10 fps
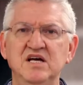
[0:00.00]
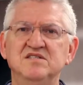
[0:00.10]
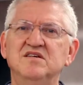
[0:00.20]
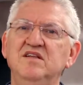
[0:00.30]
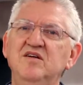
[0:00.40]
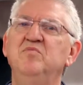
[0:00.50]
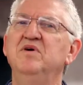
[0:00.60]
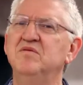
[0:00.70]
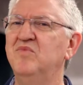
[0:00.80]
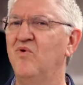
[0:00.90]
It's a little
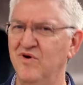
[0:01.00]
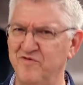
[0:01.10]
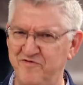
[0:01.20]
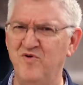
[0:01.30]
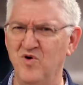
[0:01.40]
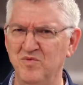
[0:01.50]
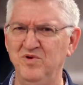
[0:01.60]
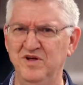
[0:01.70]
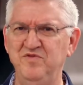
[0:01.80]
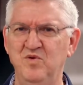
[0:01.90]
bit more
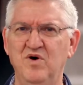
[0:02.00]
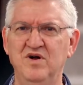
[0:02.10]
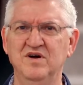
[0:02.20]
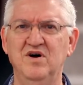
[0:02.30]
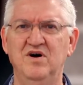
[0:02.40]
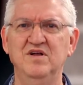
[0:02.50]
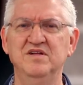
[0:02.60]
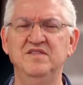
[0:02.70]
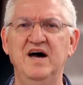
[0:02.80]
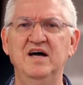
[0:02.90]
formal, if you want to call
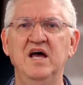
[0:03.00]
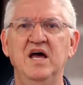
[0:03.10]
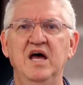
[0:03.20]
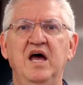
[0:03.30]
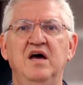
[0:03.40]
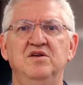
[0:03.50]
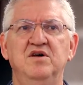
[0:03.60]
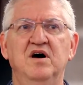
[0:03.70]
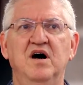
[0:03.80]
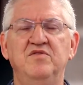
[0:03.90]
it that,
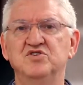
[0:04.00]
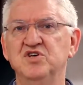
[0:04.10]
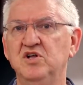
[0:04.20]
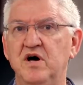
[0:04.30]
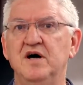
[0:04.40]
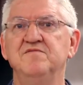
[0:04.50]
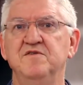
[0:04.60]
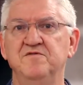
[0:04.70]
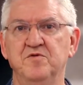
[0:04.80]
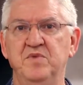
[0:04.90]
and there's a lot
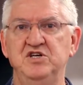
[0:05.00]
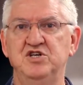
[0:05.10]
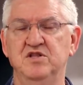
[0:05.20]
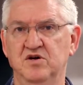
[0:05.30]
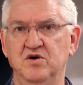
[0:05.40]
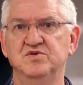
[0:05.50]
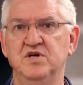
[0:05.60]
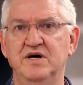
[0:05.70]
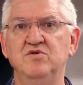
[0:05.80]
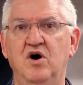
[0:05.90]
of information that
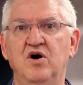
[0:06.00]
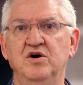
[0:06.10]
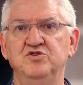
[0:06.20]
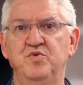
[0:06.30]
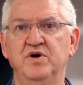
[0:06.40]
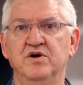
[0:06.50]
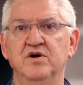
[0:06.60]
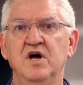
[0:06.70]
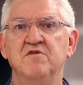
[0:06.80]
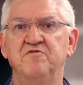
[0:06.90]
goes out on Twitter
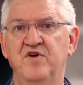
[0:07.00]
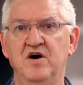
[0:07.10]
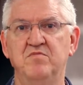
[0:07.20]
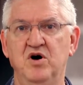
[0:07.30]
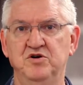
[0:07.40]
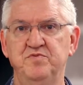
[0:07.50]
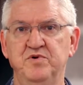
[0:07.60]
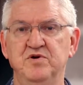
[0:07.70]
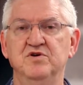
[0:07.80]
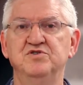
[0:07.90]
from
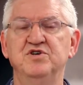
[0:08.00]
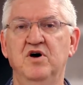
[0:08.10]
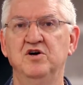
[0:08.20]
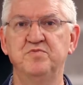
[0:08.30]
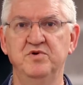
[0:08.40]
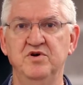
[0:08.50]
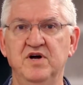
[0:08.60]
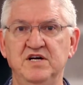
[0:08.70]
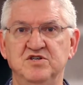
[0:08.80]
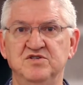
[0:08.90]
entrepreneurs and
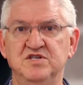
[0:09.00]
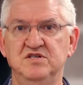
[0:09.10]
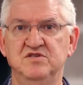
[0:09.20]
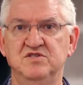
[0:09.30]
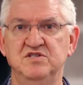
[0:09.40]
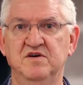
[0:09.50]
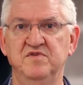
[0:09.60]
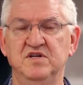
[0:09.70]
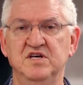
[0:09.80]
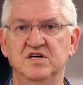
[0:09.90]
entrepreneur agencies and
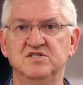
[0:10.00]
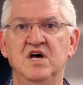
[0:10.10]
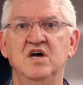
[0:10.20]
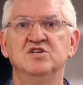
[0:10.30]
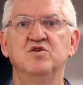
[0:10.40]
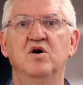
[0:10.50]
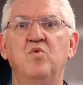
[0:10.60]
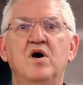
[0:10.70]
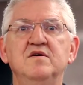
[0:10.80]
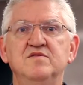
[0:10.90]
stuff like this. So I
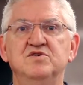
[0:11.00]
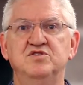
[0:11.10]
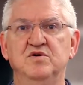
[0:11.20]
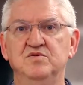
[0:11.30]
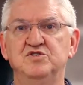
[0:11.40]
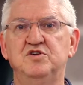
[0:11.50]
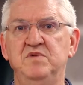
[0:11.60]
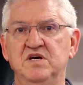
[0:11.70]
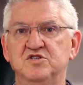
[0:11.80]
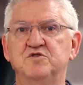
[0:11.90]
wanted the students to
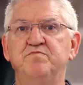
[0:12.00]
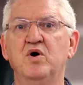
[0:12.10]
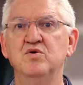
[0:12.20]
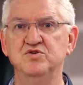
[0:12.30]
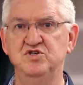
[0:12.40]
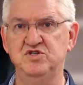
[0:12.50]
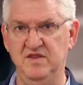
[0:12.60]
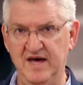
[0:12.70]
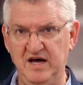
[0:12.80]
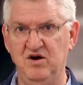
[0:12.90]
be exposed
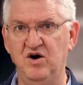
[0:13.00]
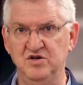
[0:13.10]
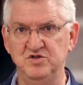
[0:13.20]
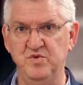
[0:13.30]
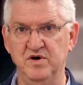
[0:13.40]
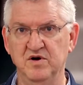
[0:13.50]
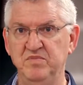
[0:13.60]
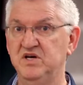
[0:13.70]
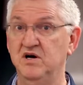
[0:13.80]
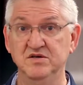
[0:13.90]
to that on
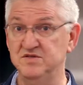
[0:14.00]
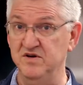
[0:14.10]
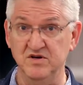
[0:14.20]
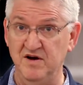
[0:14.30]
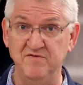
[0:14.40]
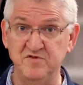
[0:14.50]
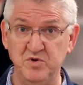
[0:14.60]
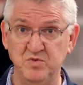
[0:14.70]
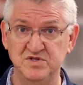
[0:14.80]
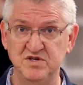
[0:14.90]
Twitter because they're
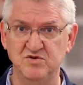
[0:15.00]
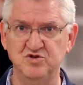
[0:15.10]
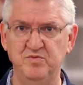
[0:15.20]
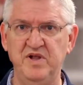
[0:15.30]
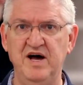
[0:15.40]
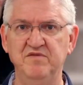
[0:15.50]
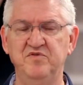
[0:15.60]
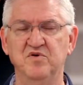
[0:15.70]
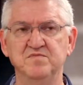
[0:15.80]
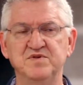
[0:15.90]
comfortable with social
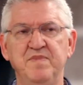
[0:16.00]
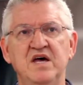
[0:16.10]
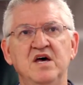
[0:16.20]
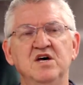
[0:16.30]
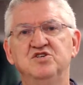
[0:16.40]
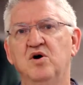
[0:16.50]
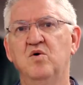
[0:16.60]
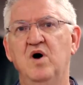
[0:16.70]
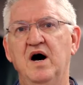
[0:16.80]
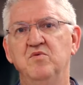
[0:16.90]
platforms.
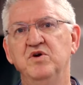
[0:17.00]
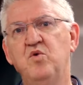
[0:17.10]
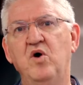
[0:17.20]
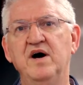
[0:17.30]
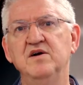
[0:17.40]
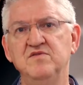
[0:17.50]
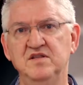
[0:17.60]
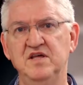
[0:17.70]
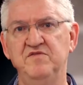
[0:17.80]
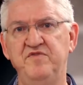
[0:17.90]
So I require
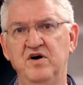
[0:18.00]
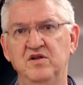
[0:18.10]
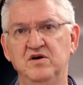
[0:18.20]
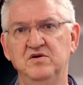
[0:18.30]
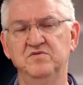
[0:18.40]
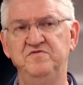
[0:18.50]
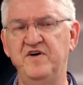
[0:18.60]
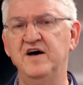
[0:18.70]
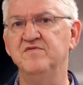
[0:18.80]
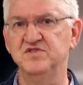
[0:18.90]
that they follow
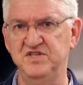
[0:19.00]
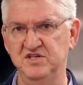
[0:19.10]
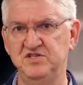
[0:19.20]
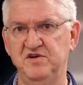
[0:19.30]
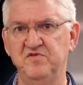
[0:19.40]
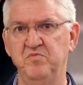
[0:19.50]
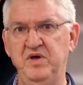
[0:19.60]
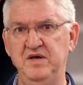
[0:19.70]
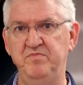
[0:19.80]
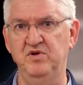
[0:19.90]
5 or 6 different
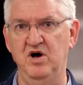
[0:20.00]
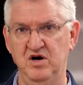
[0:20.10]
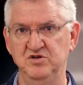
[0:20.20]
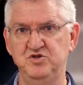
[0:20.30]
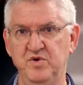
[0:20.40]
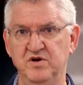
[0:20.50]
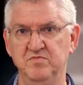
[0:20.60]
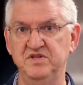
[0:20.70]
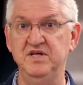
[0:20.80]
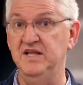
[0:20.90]
people on
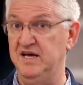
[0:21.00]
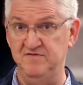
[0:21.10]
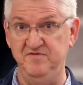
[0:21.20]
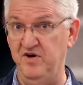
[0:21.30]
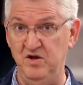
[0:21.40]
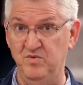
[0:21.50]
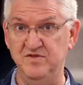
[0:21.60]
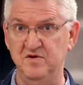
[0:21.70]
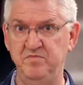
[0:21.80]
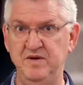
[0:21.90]
Twitter, but then they can follow
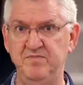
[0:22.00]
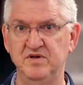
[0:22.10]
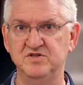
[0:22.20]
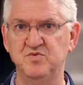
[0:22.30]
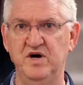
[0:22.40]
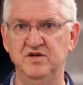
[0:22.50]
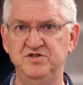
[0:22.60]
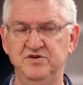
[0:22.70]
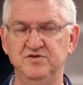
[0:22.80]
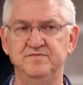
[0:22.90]
other people as well
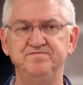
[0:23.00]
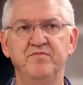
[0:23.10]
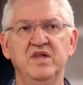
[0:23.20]
too.